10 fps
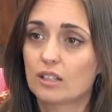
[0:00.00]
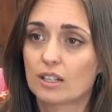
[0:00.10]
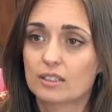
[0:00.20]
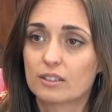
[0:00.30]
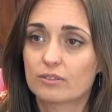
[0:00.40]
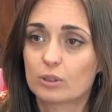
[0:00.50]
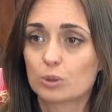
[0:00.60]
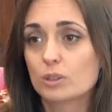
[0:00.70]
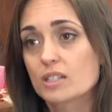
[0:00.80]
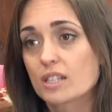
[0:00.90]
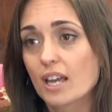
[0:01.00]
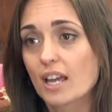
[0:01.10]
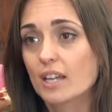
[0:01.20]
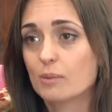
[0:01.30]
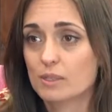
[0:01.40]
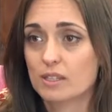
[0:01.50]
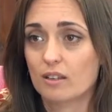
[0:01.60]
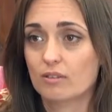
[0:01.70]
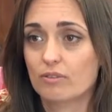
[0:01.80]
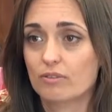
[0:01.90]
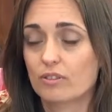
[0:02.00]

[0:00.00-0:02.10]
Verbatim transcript: like they've called us names, they've